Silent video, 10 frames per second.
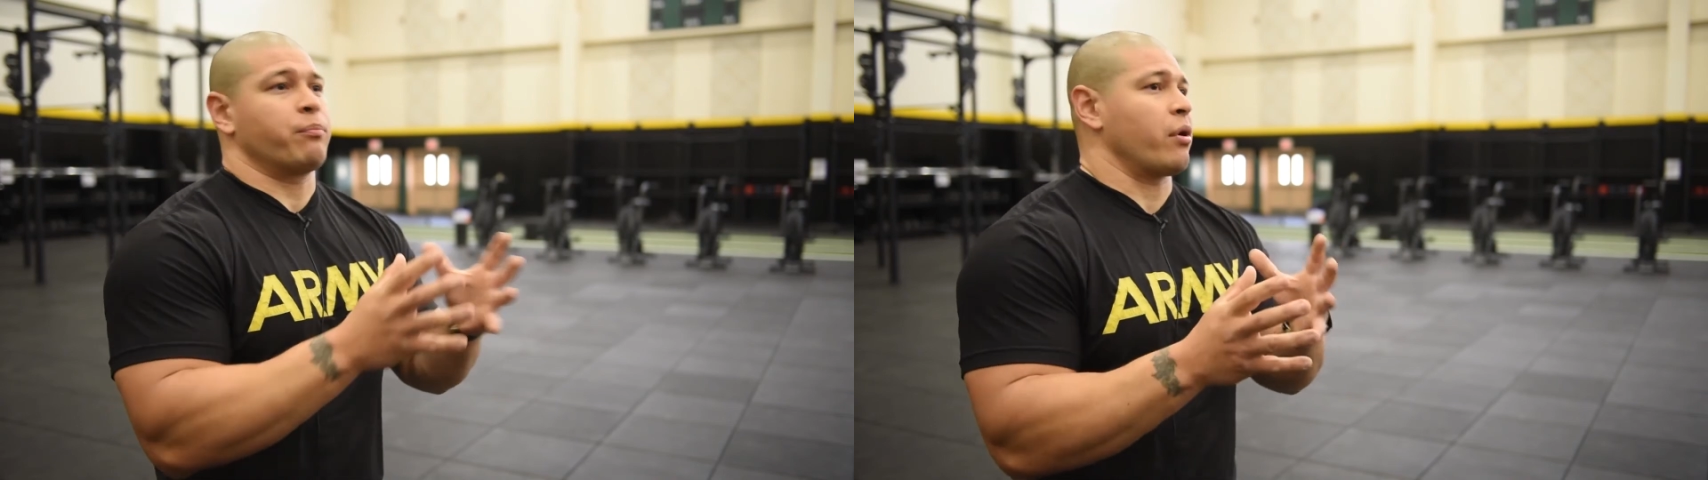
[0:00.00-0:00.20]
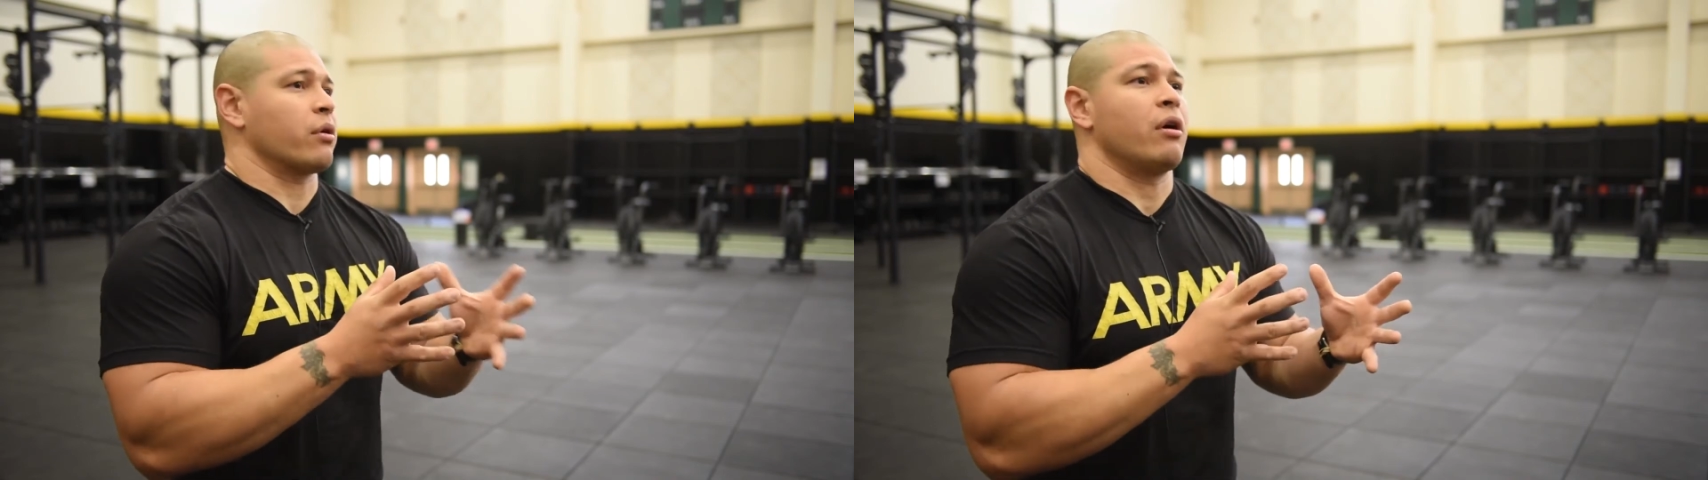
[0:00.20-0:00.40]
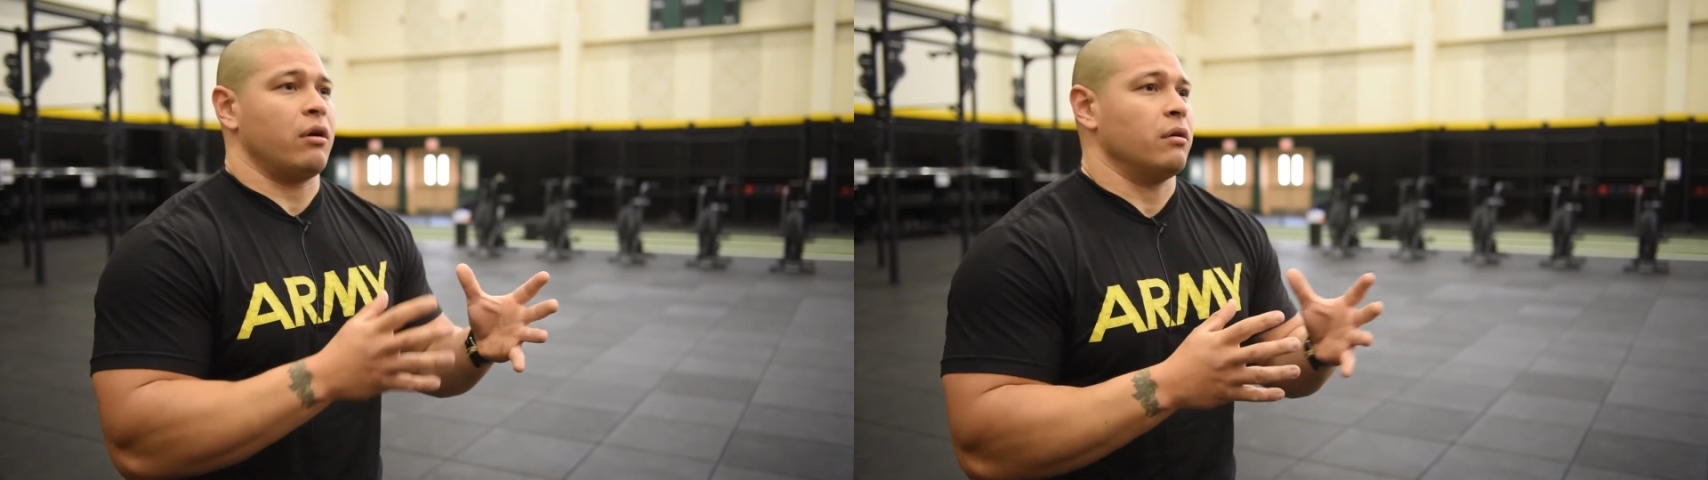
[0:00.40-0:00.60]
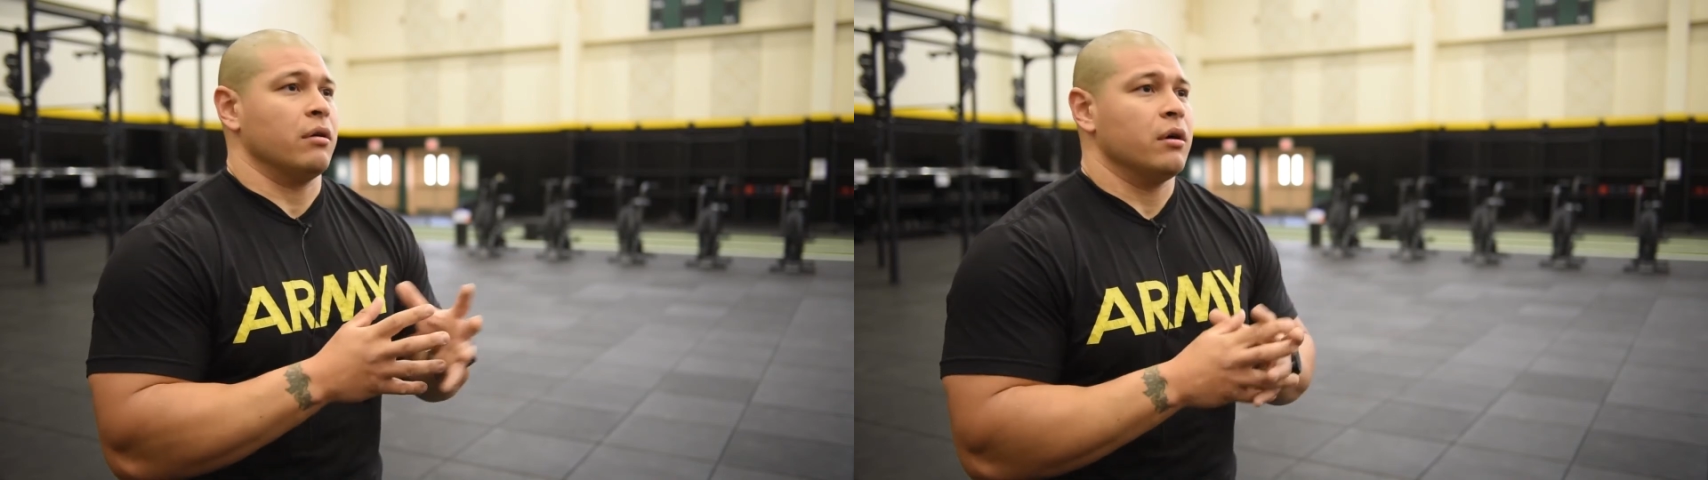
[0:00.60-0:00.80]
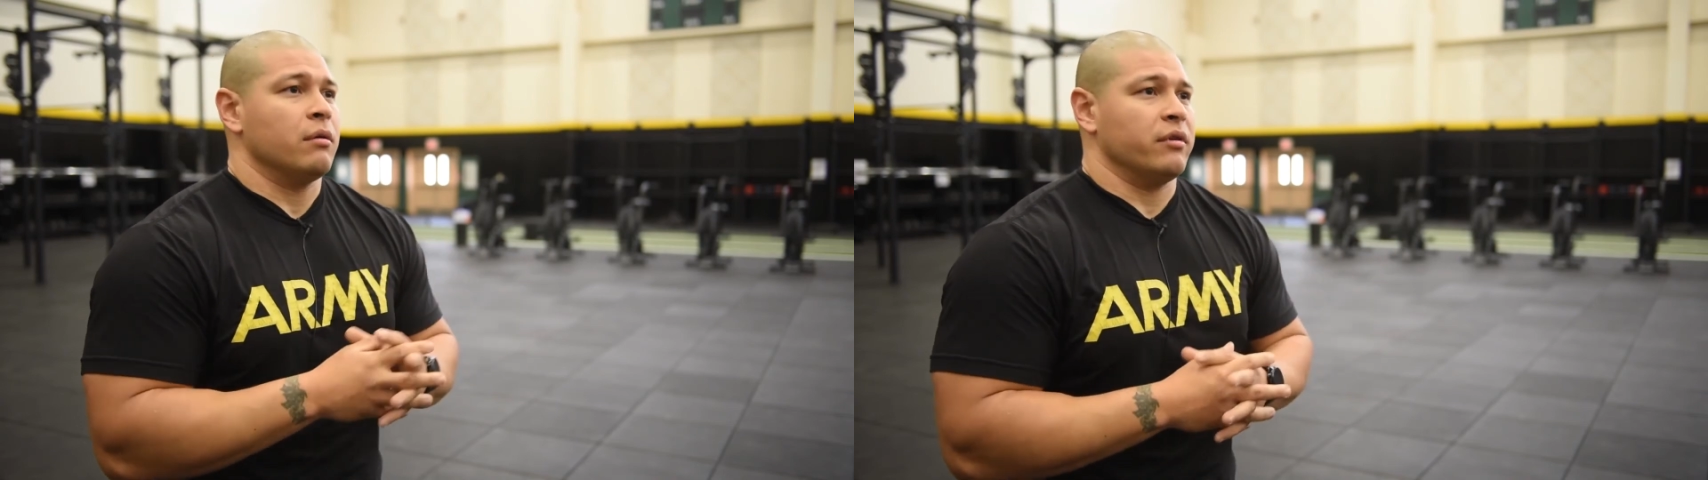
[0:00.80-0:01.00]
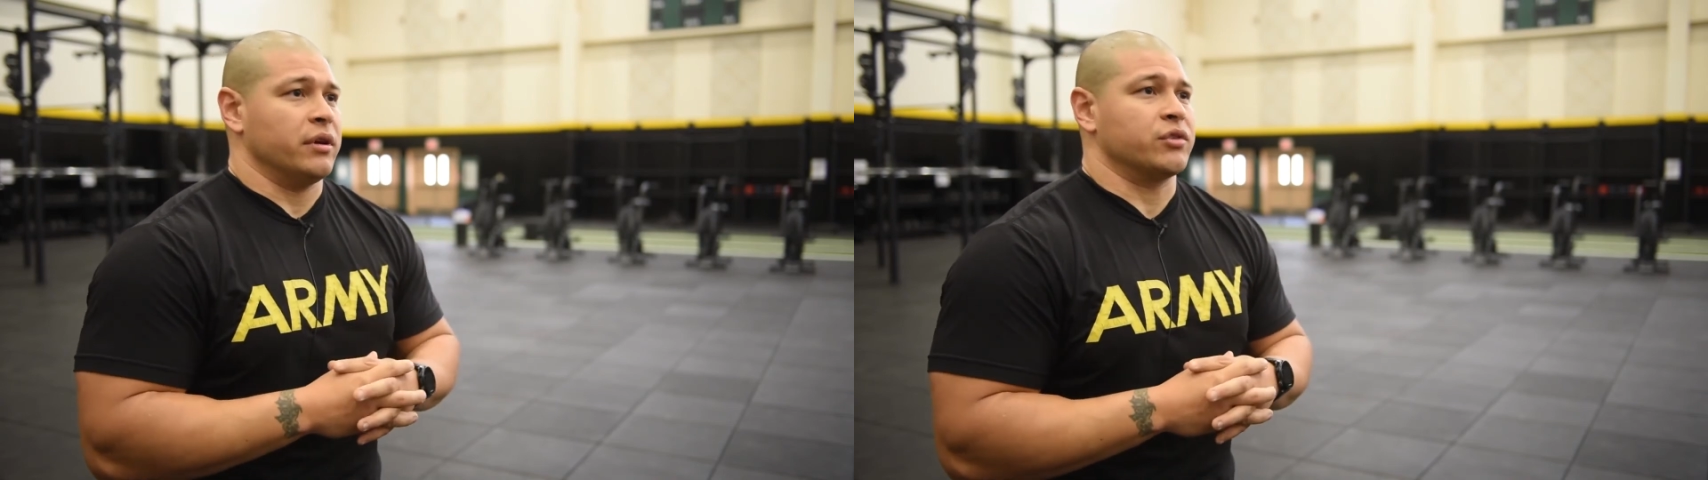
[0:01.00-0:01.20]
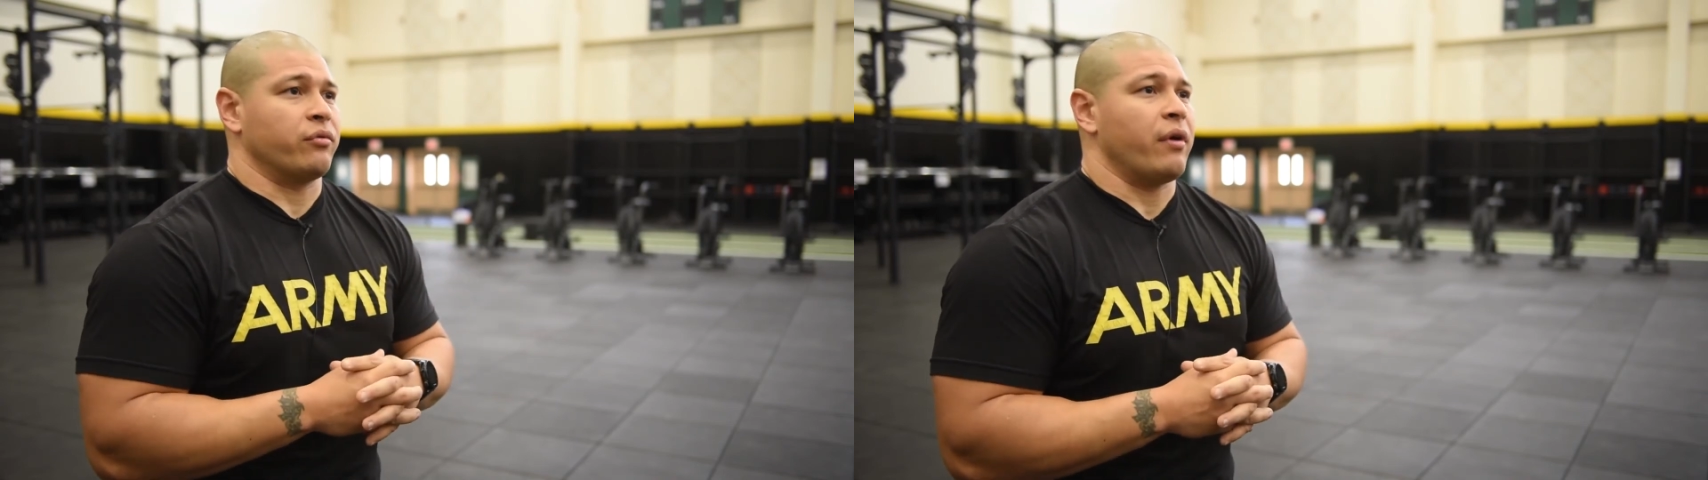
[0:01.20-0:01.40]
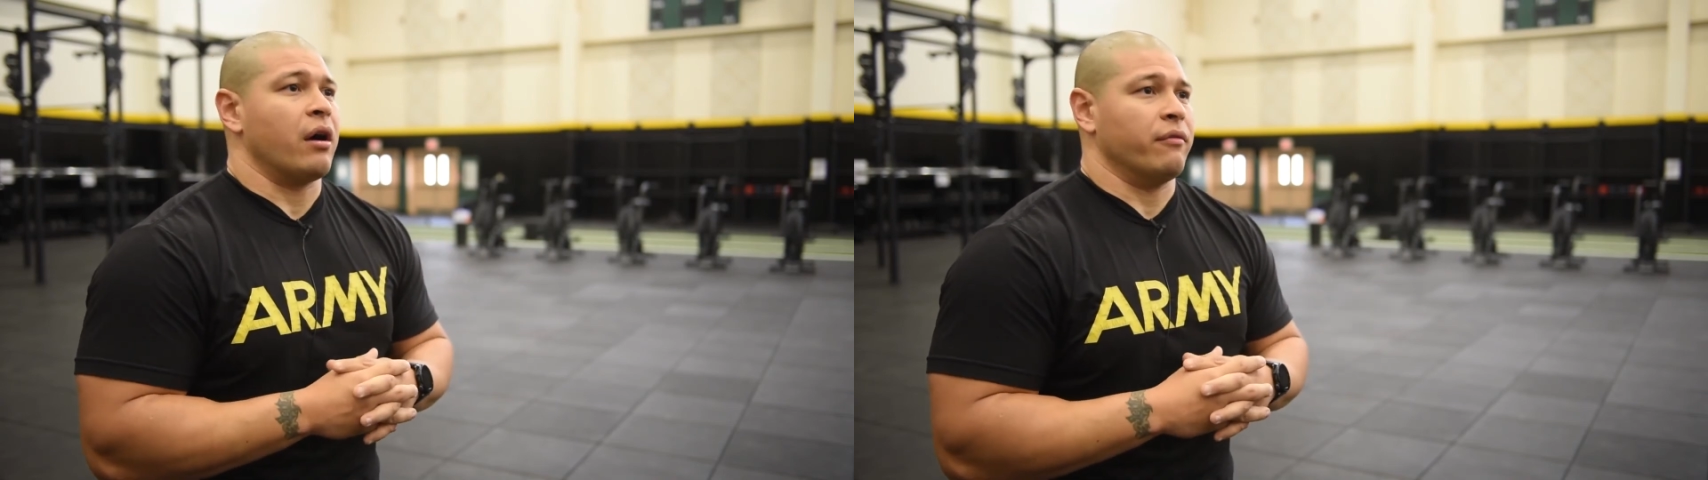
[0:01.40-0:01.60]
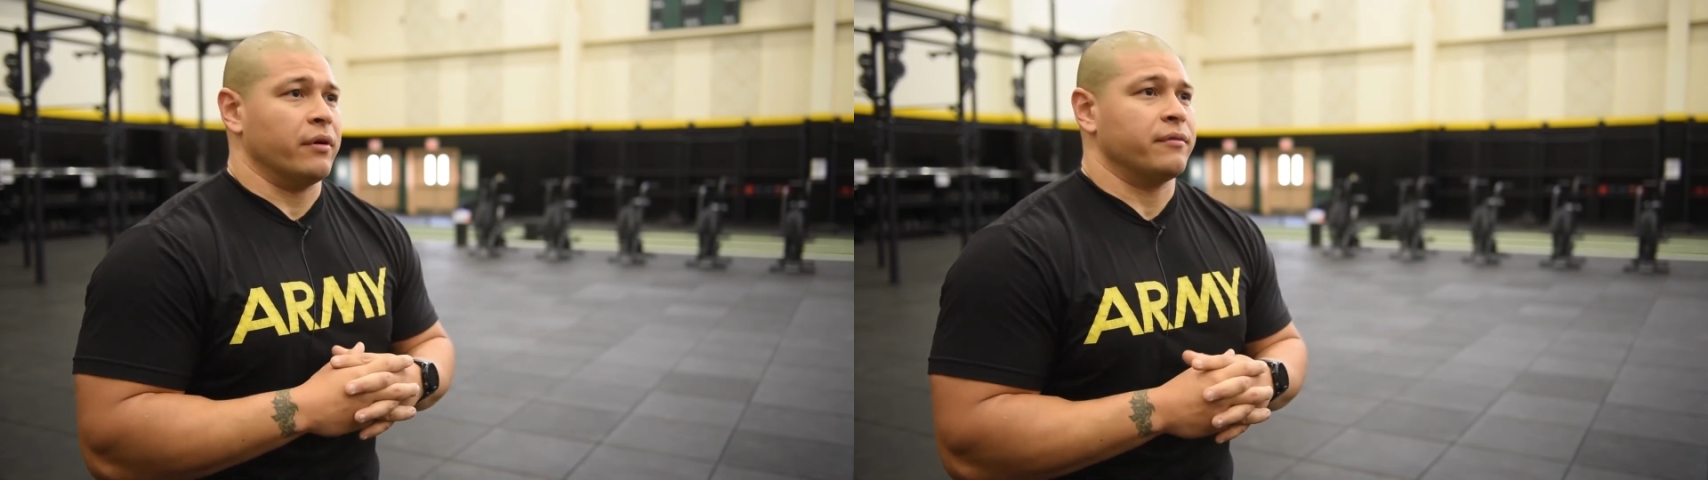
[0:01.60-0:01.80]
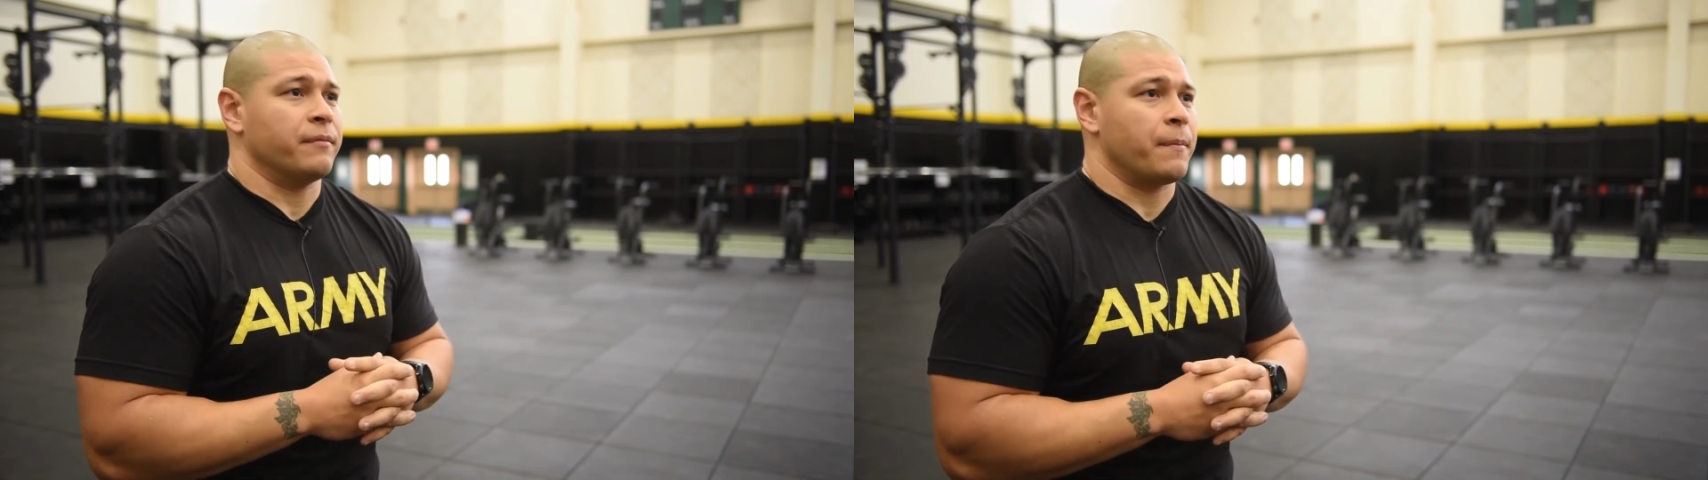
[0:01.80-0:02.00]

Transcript: protocol is revolved of.